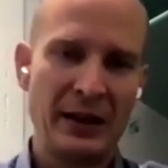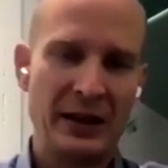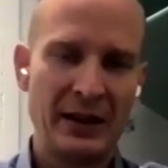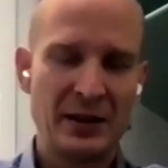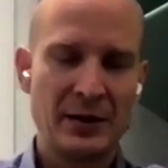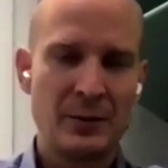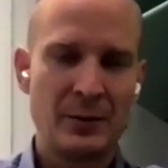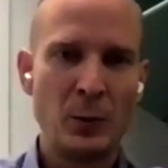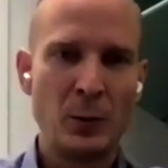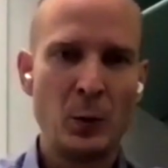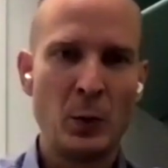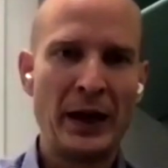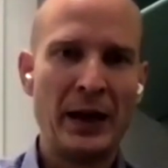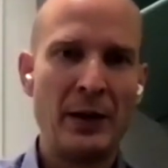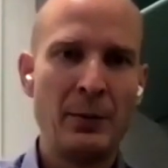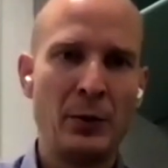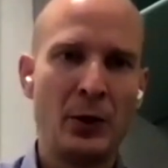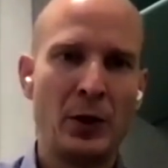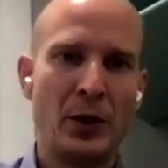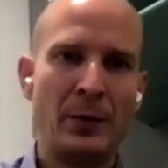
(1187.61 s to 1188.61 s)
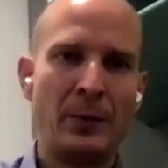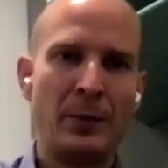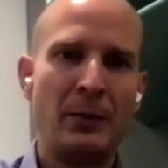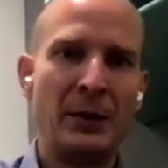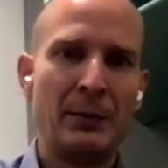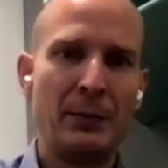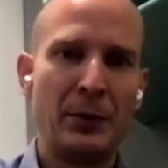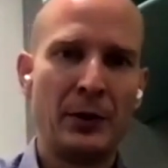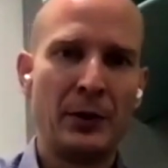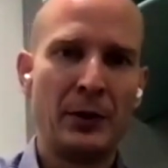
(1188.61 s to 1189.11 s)
think it's way more
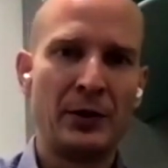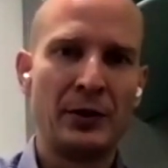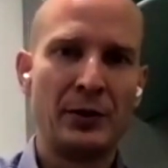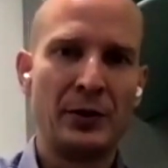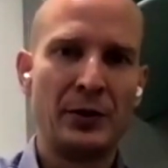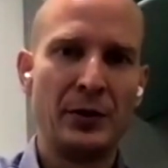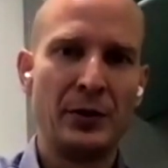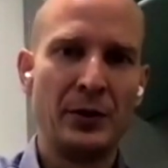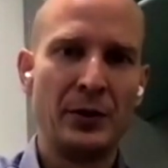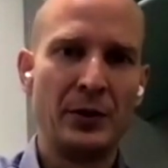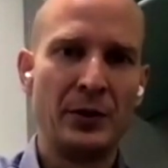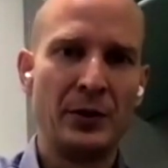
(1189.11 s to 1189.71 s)
important to